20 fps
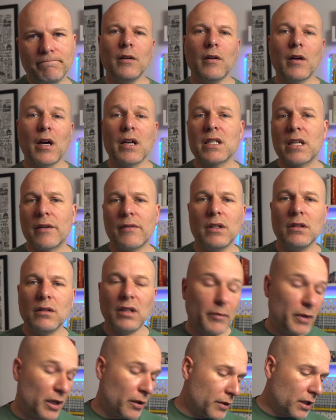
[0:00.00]
As ever, let
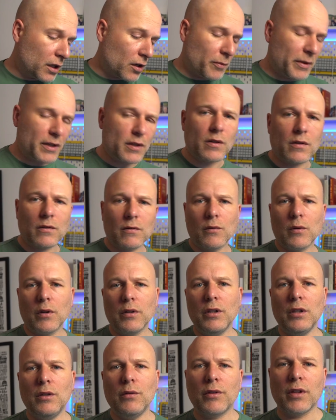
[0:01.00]
me know in the comments what
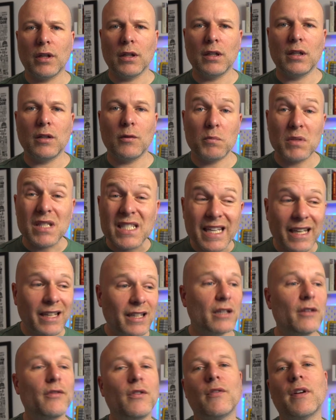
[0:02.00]
you think,
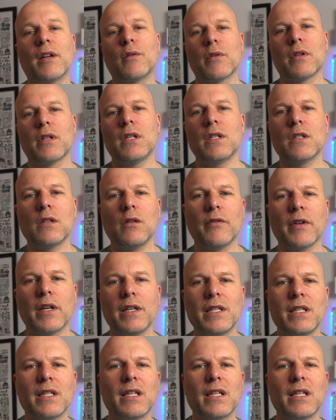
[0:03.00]
particularly if you've had one of these Glove80s.